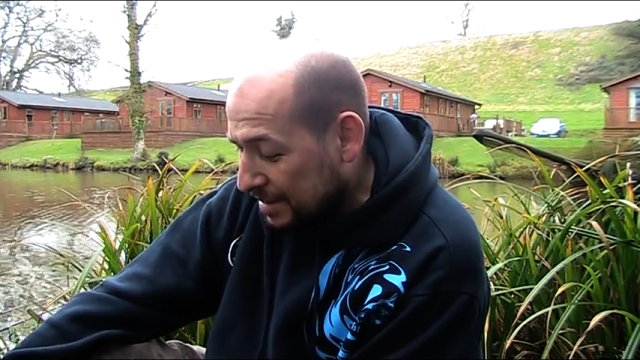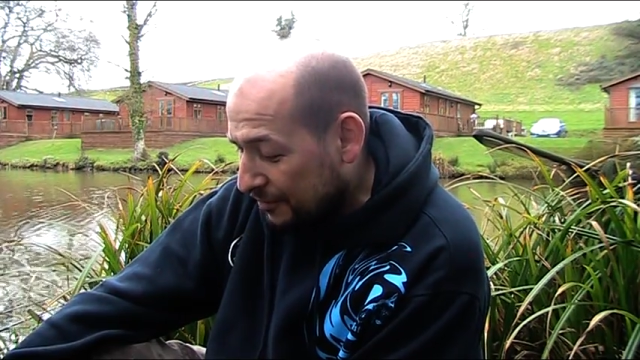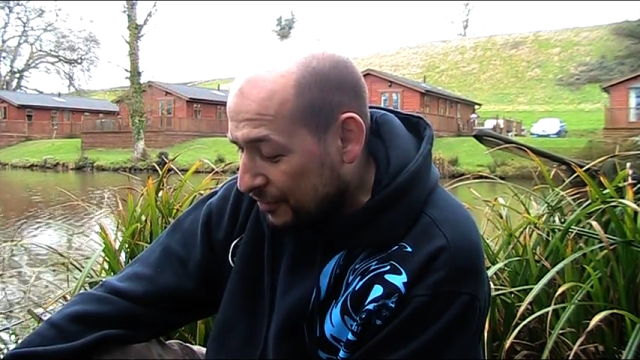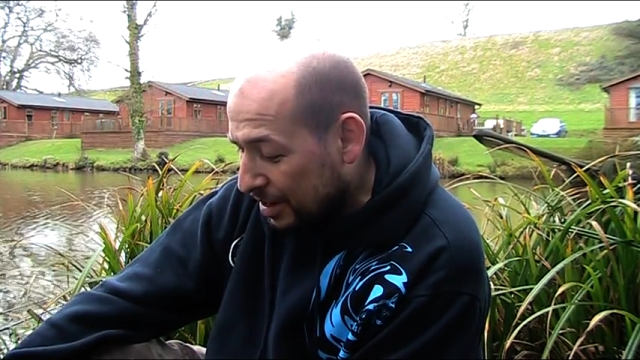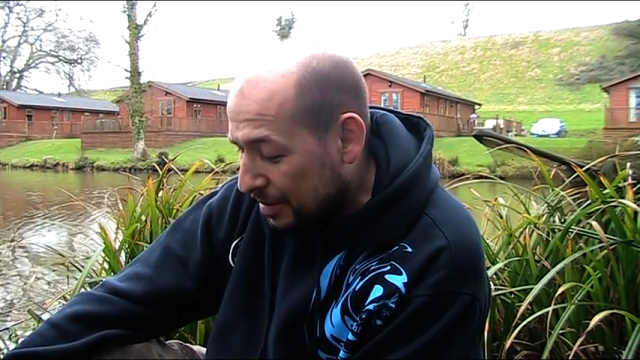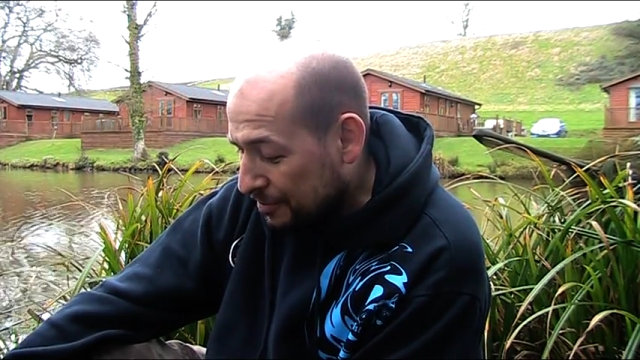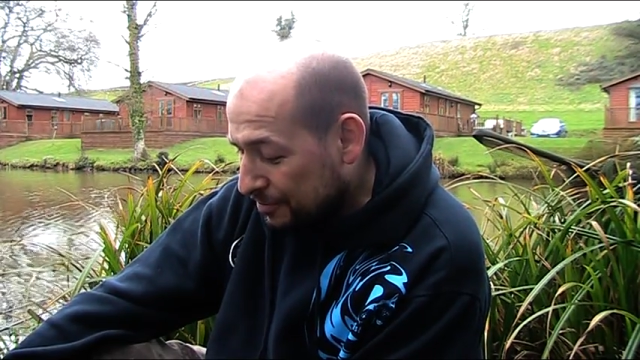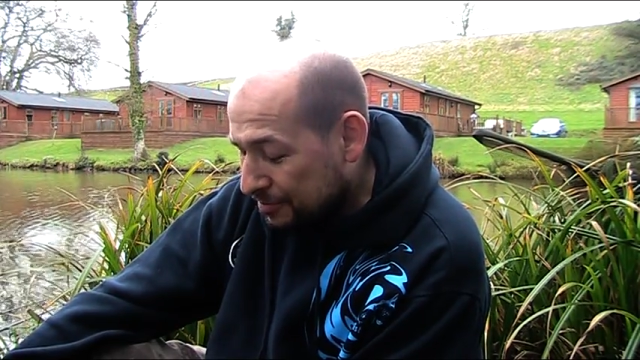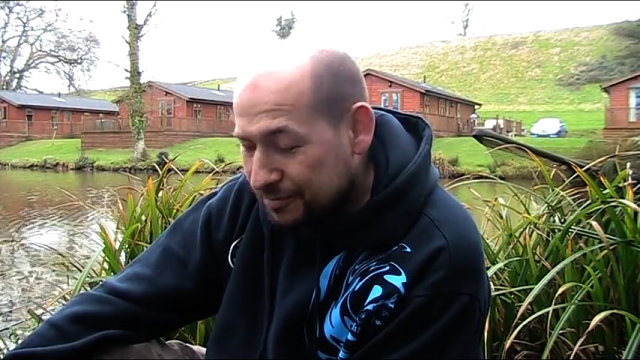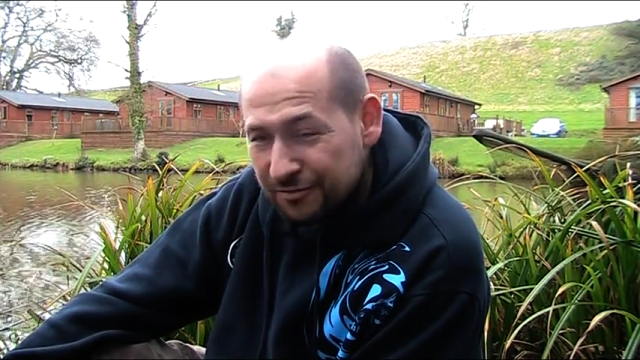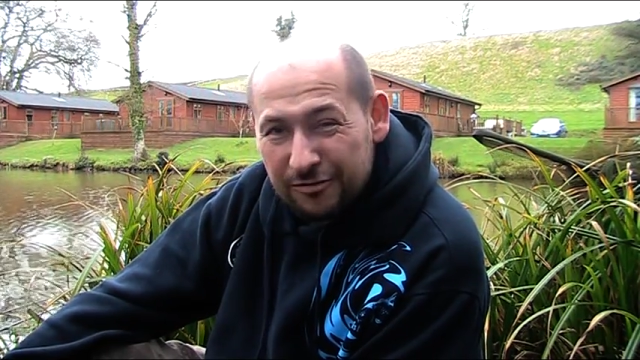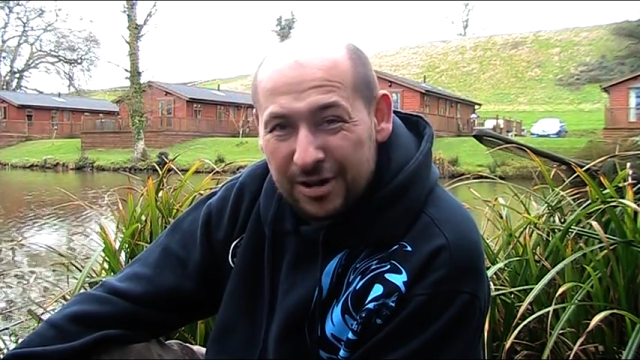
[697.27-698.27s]
something I'm
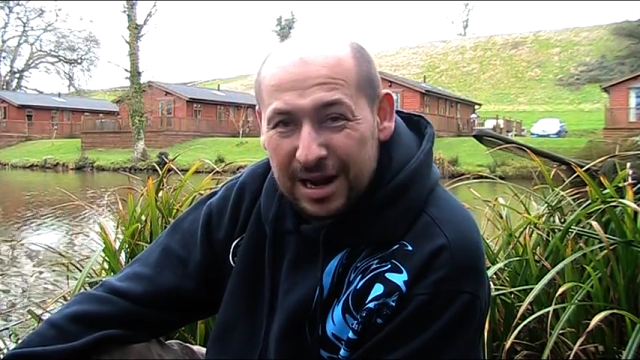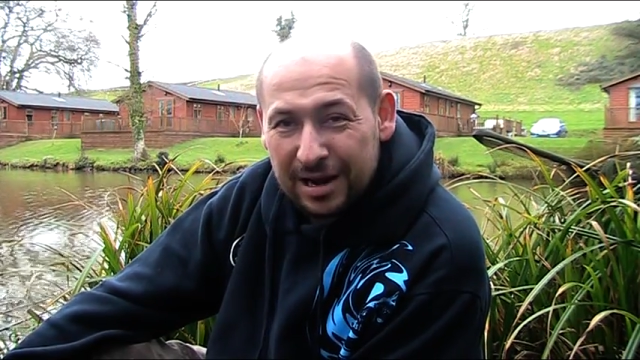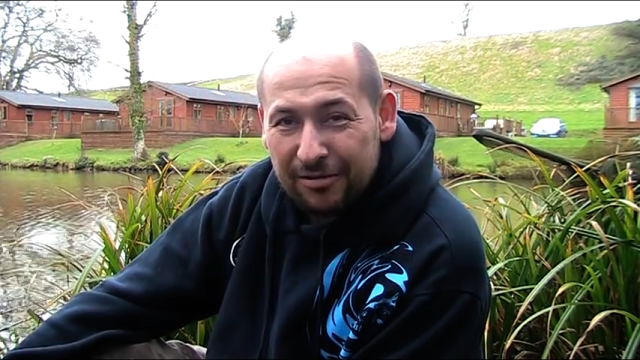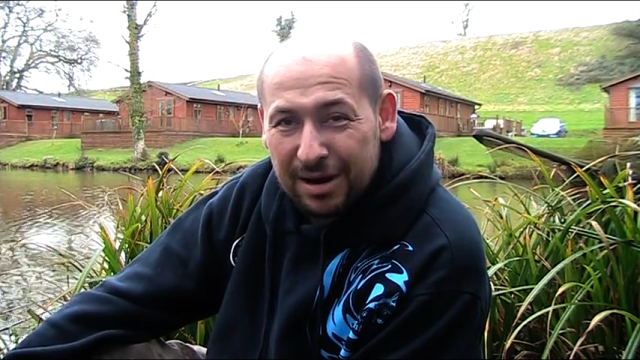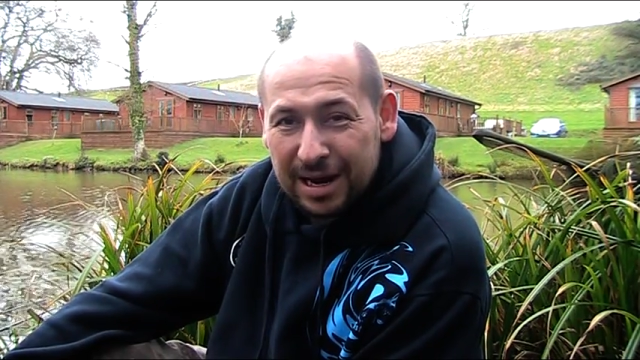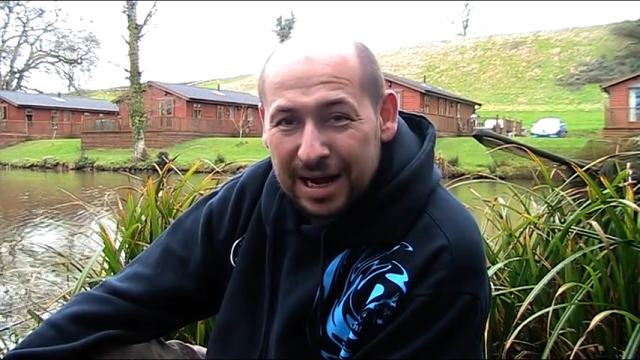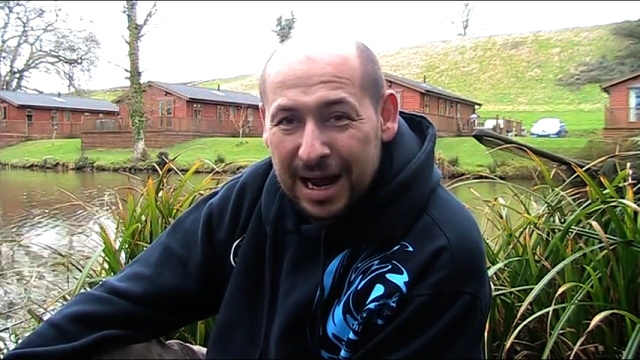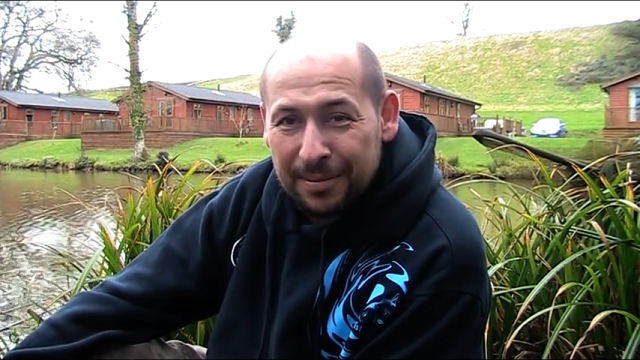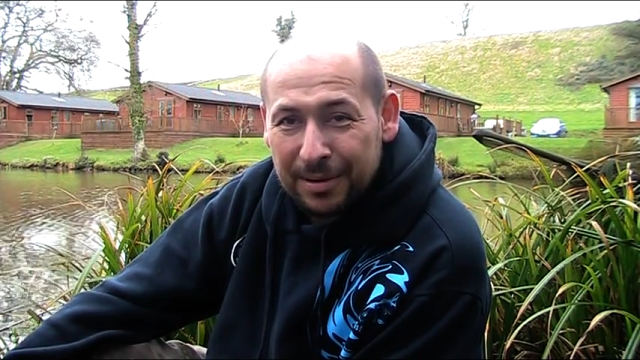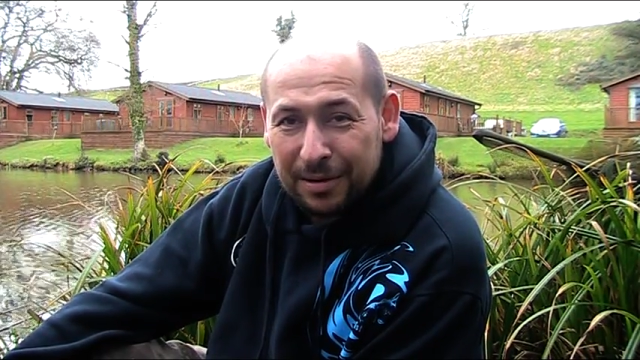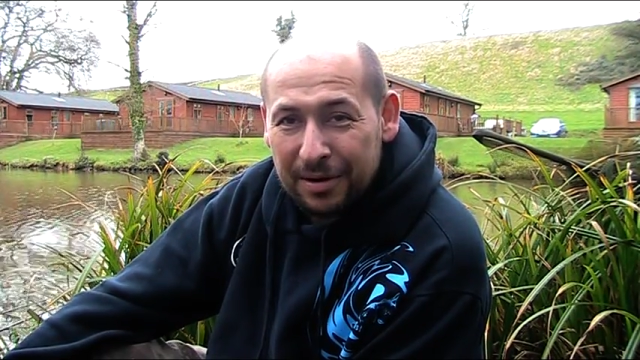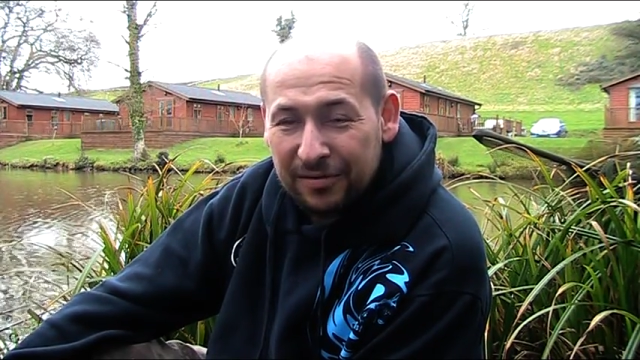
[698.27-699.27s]
really
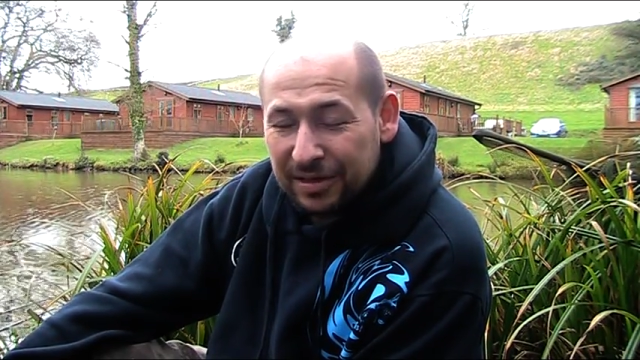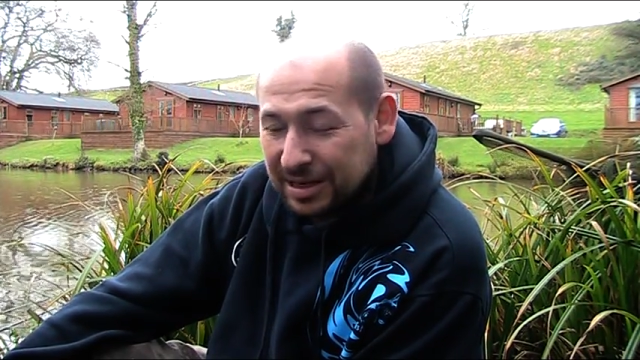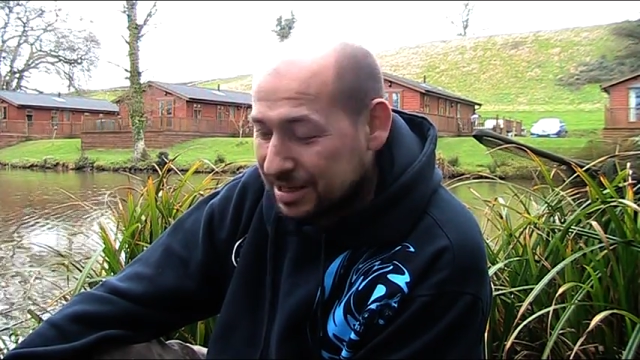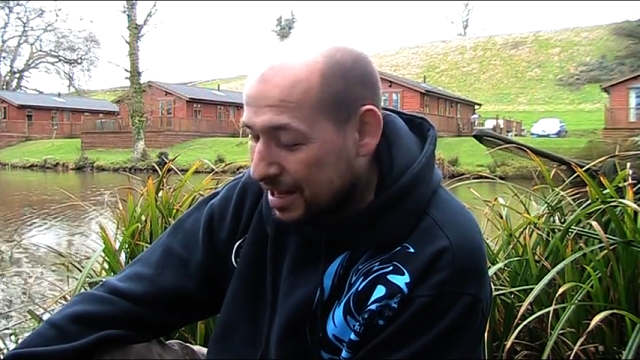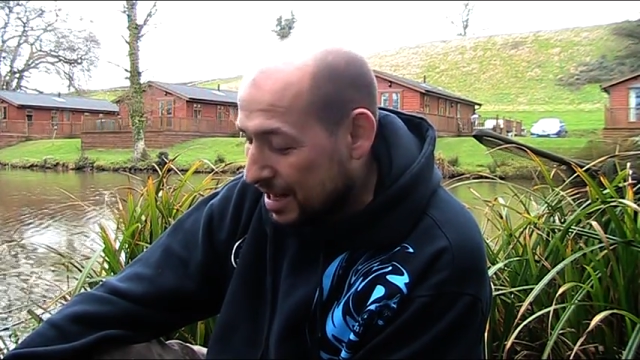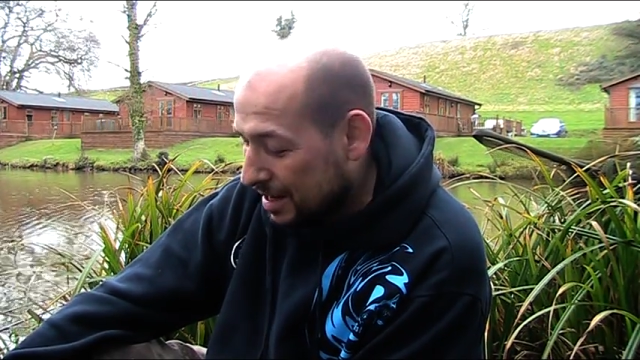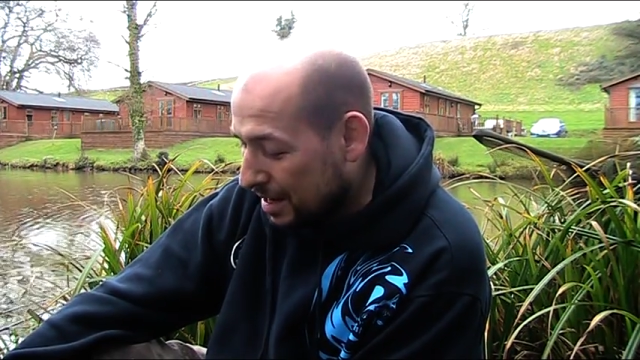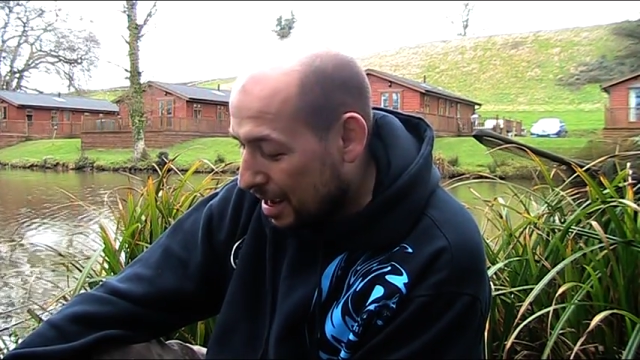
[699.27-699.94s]
happy with this year.